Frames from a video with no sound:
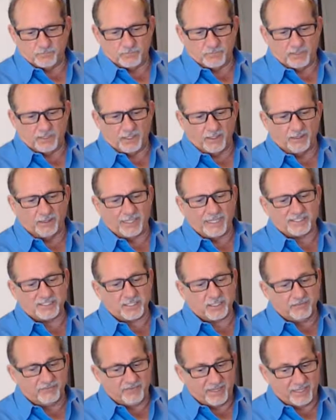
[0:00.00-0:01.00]
Unless
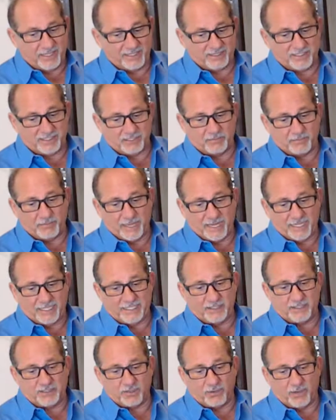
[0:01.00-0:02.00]
conveyance is made
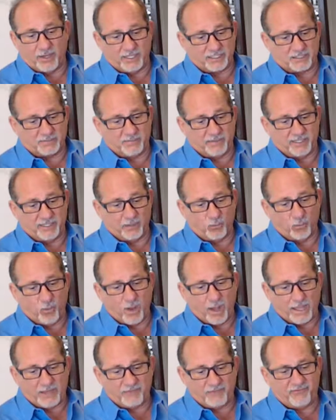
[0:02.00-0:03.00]
to husband and
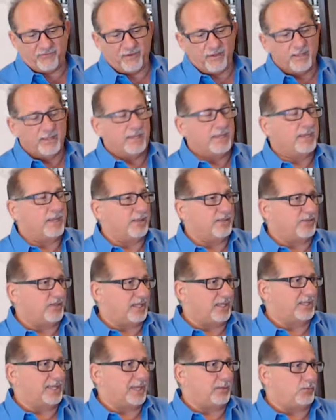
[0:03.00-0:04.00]
wife, and then
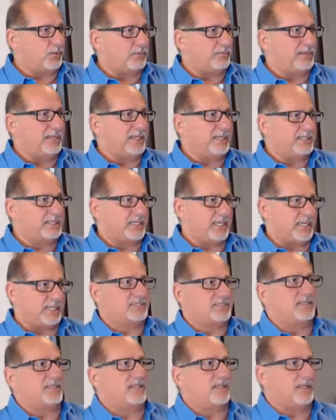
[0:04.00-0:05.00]
they would be tenants
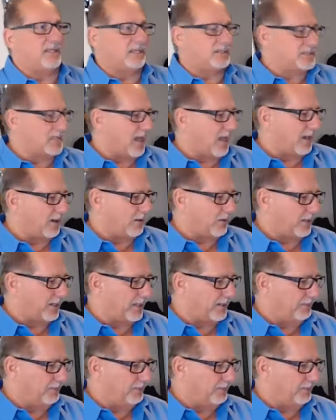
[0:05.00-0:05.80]
in the entirety.